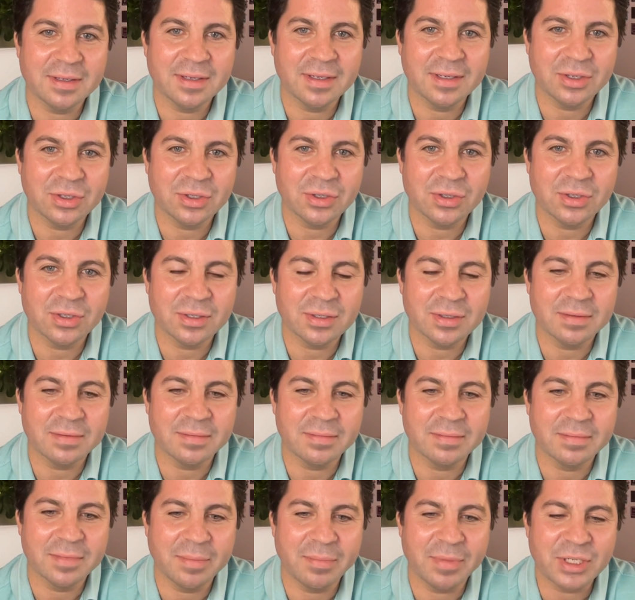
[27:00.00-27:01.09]
in
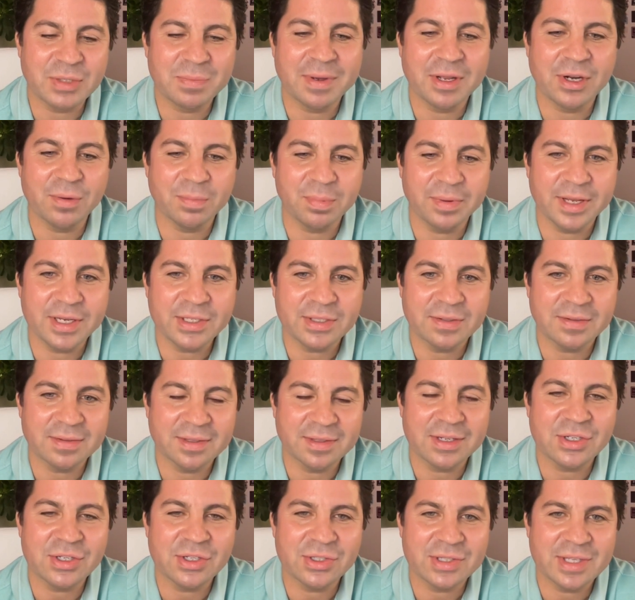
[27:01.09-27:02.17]
a much better place
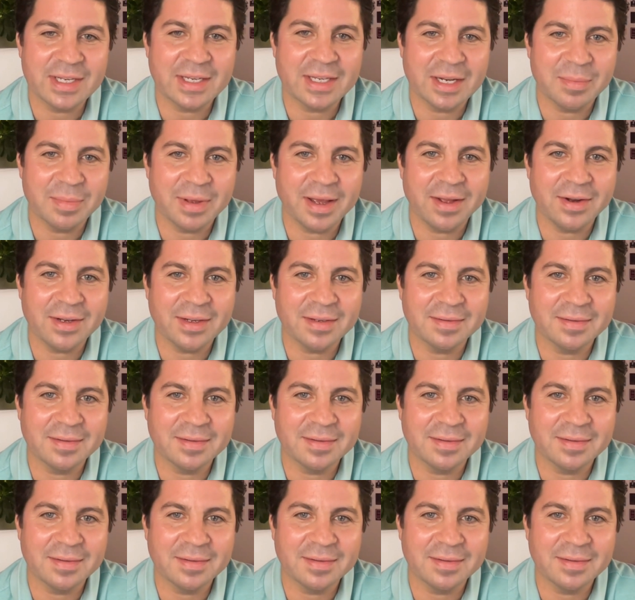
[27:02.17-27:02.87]
than just thinking about it